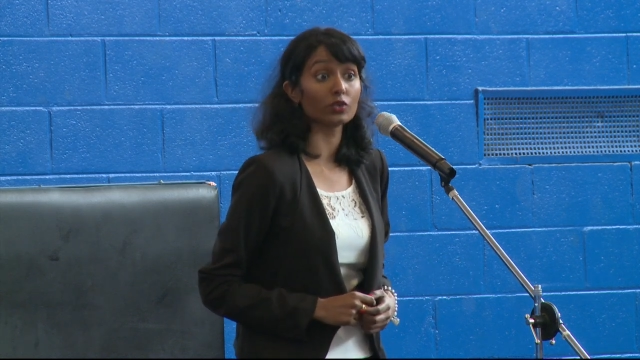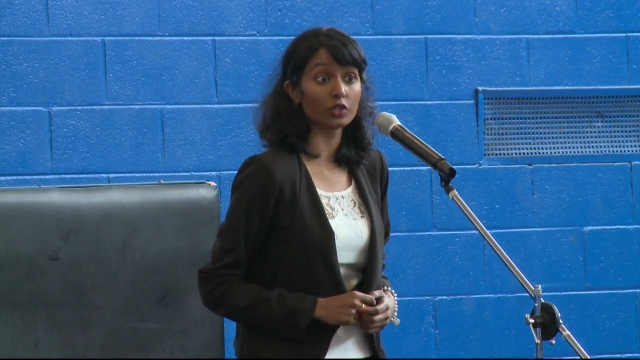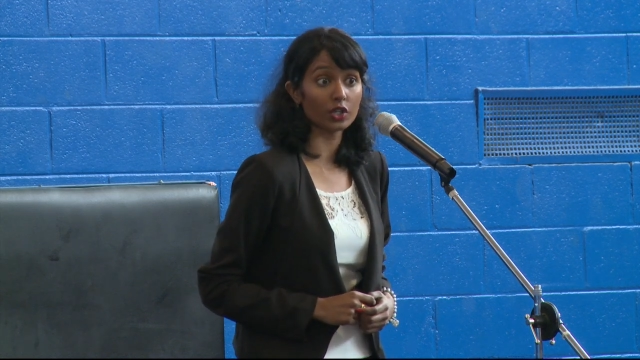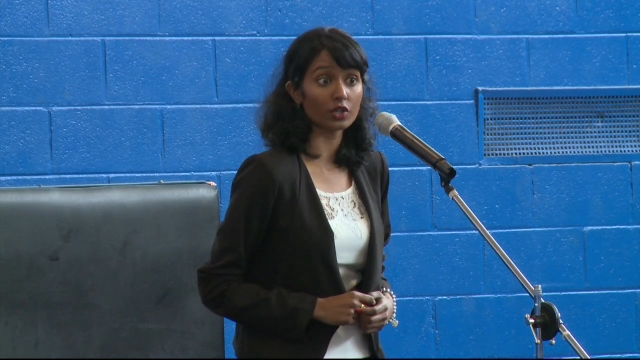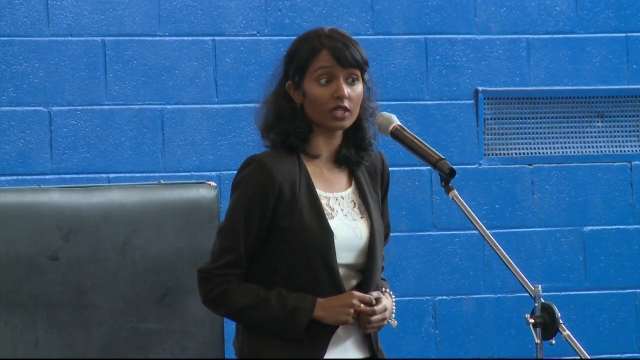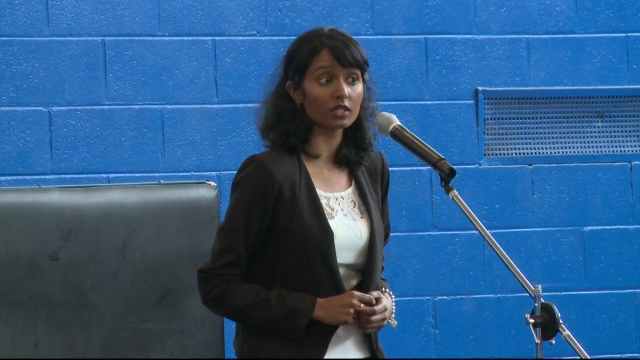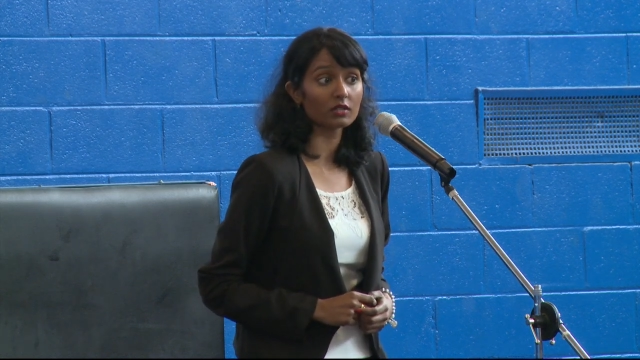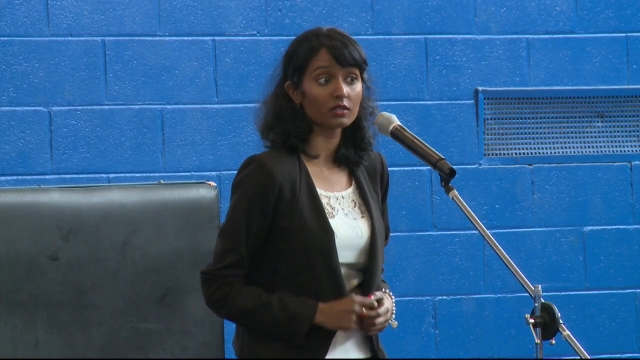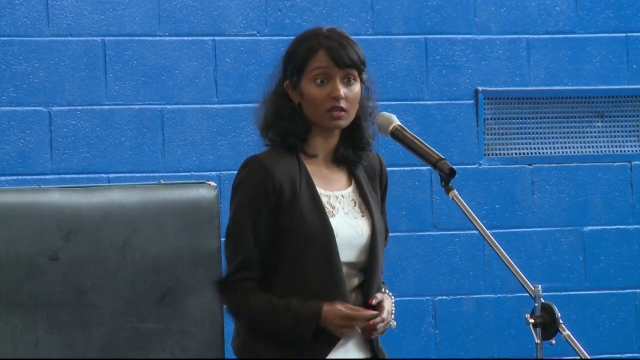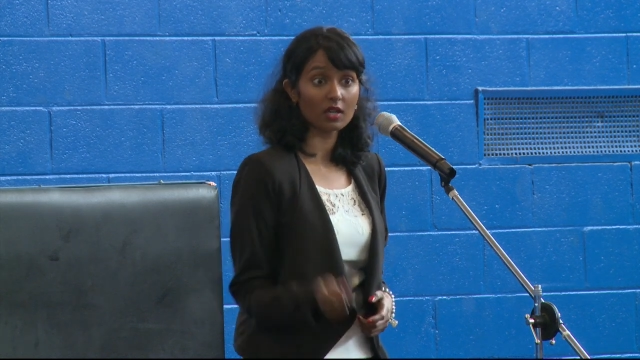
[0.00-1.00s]
through the urine.
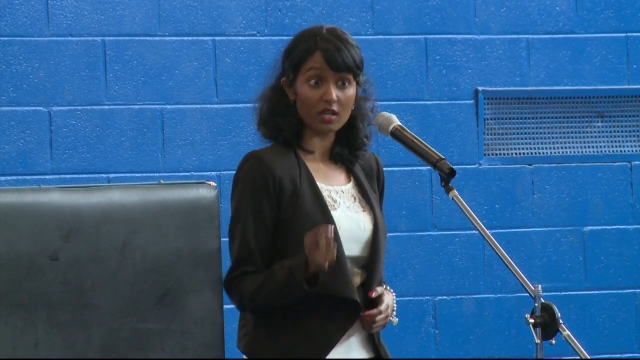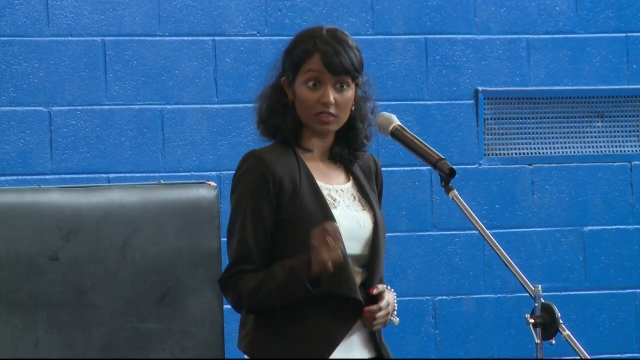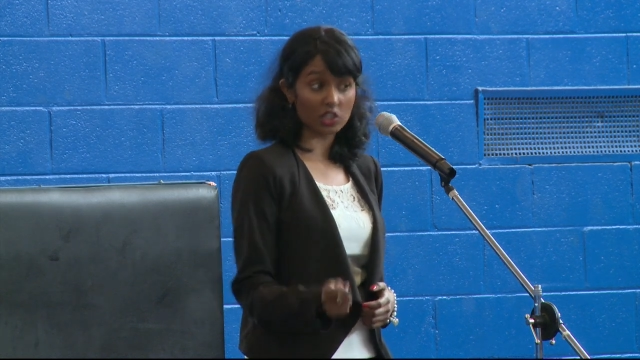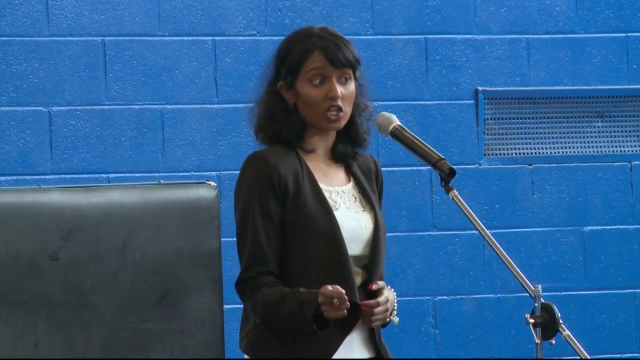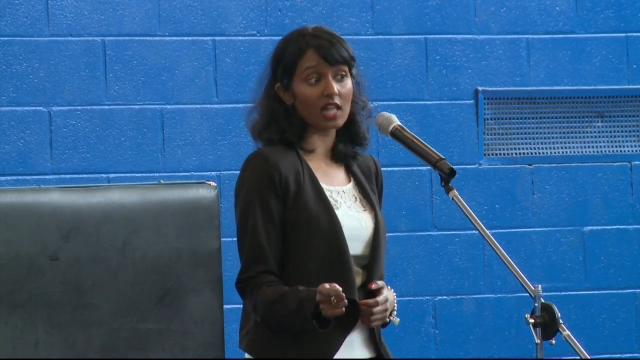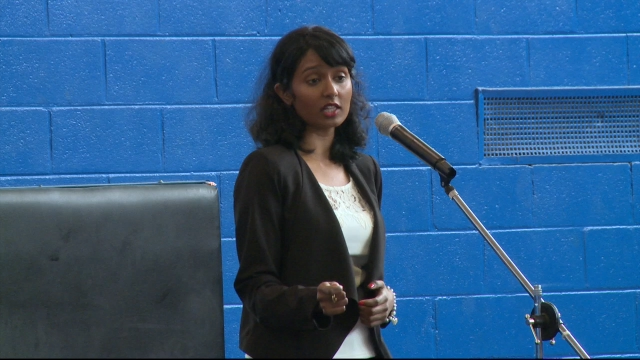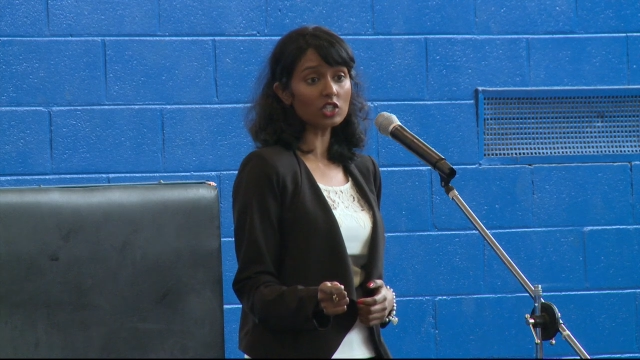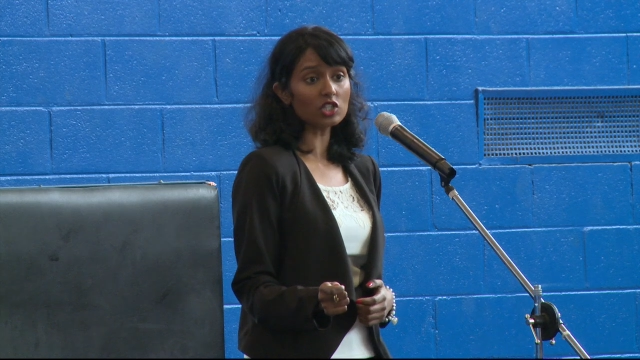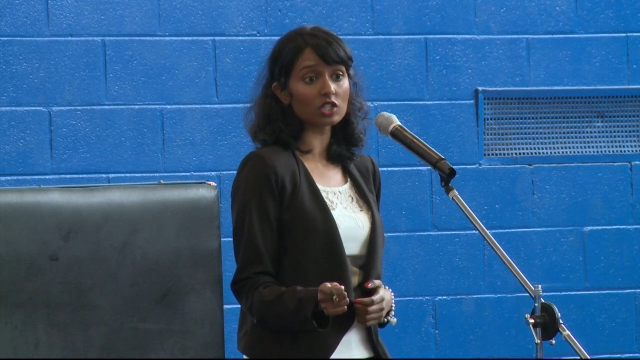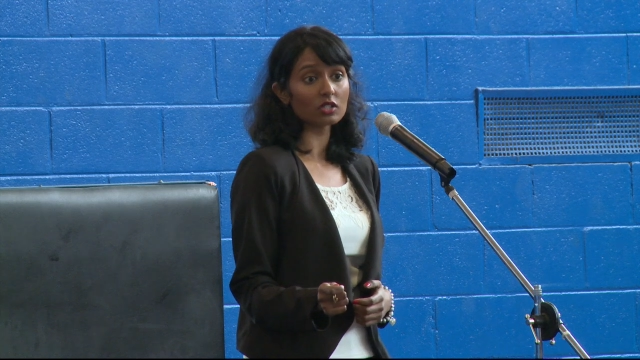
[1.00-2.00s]
The
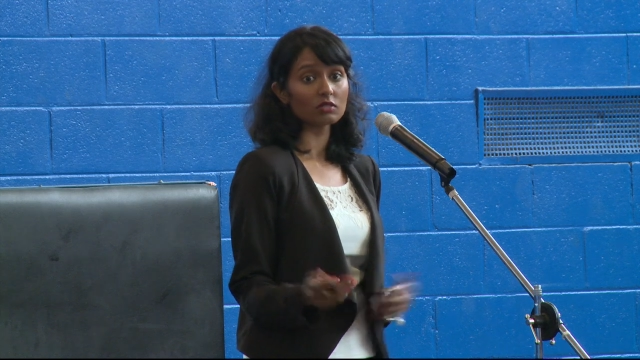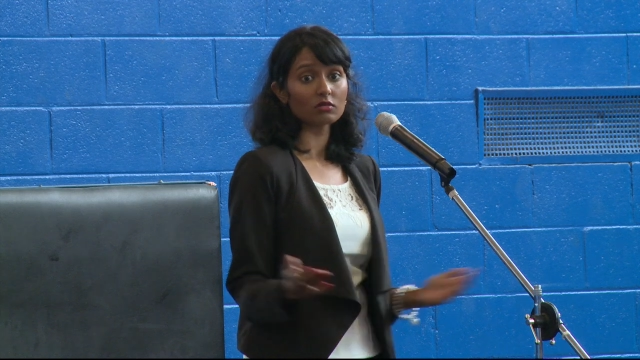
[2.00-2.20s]
challenge?